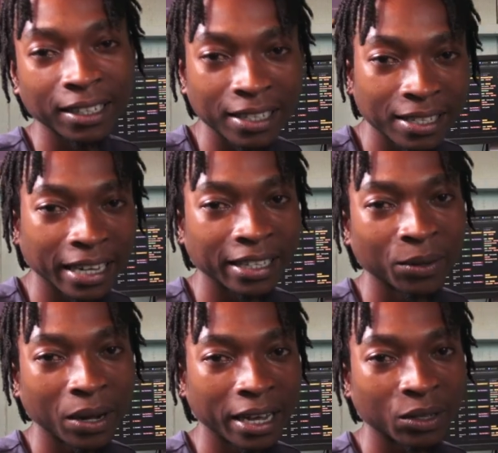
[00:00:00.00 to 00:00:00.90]
It's kind
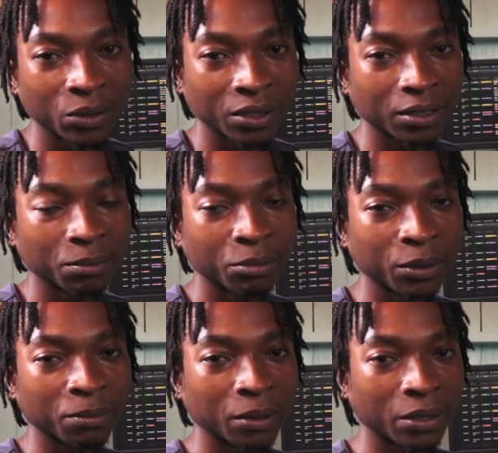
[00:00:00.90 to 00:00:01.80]
of why I don't
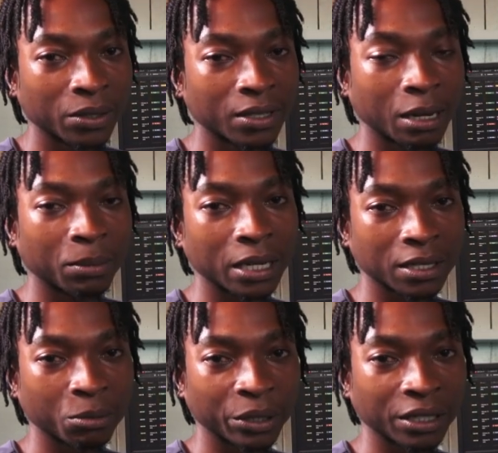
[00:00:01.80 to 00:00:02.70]
put my stop loss
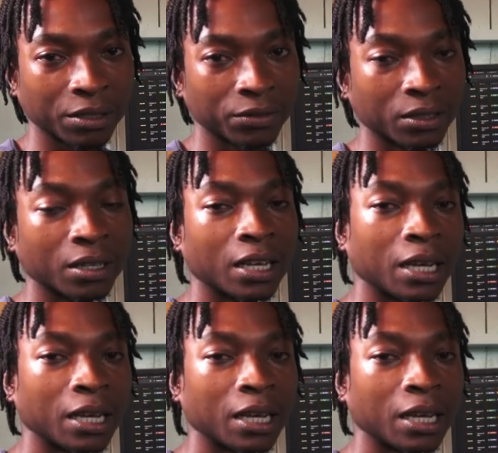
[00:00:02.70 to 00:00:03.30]
to break even.